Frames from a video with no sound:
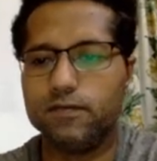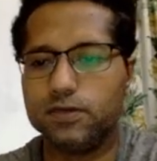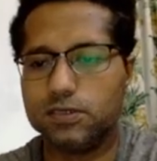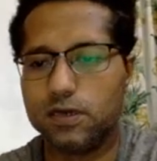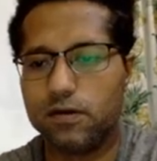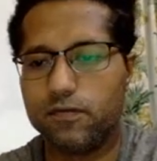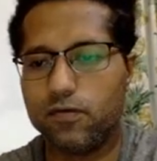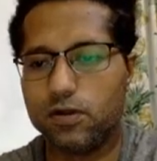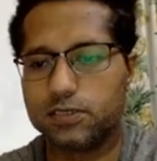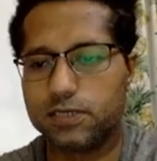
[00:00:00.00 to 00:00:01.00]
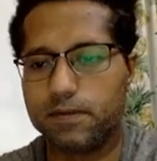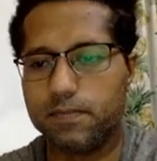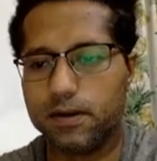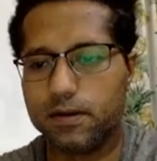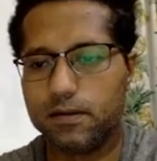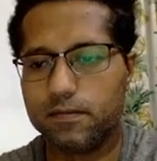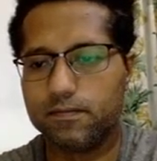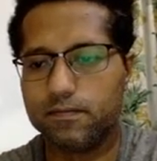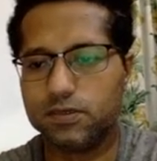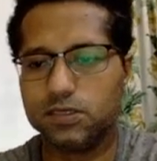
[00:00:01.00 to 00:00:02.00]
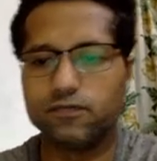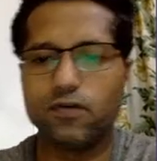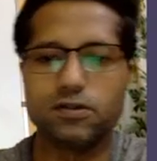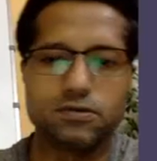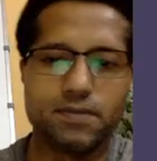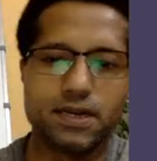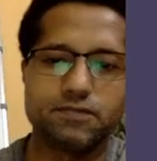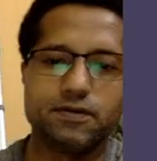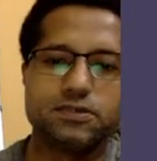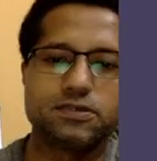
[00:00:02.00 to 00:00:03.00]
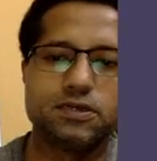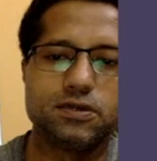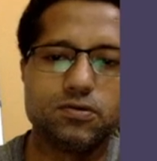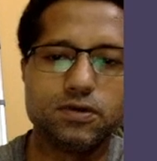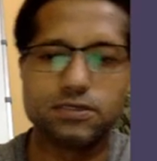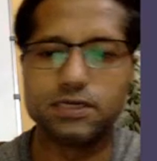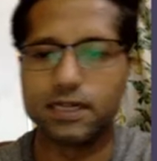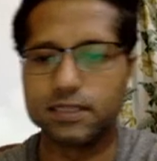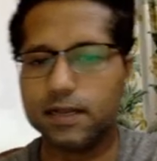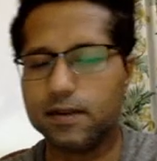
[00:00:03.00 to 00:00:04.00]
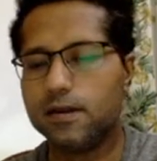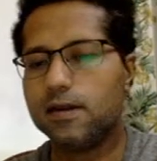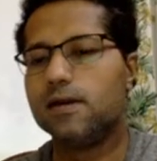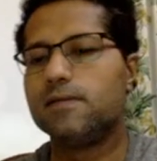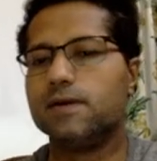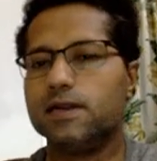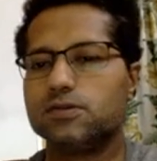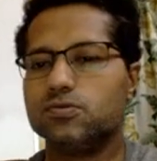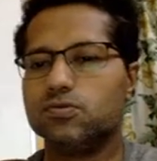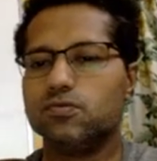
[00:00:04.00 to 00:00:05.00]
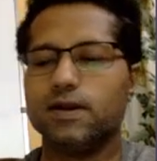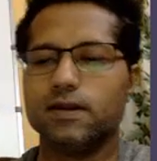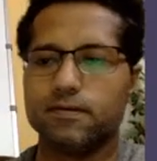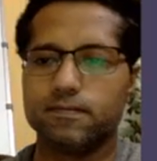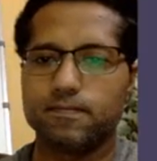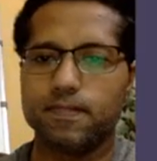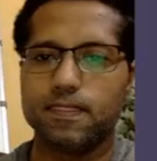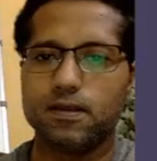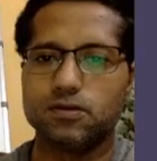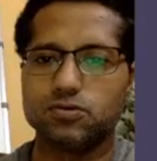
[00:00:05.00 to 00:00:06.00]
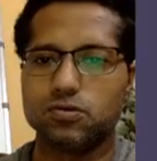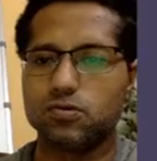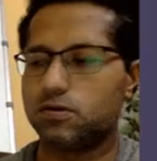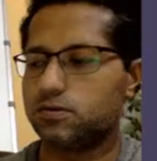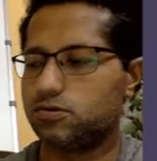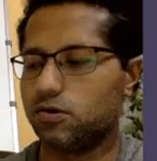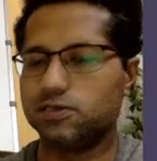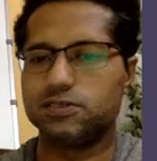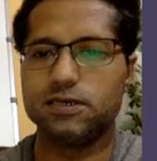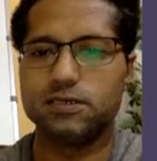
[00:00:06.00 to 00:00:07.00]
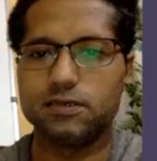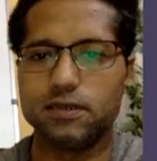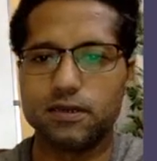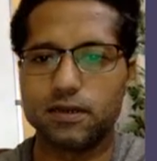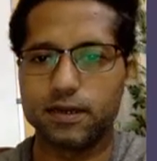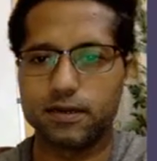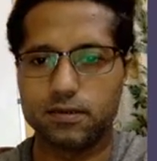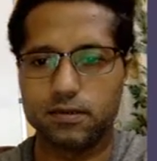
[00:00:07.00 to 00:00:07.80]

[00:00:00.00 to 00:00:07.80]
which is a false statement, which is false. So minus 162 is greater than minus 2 to 1. So choice C is incorrect.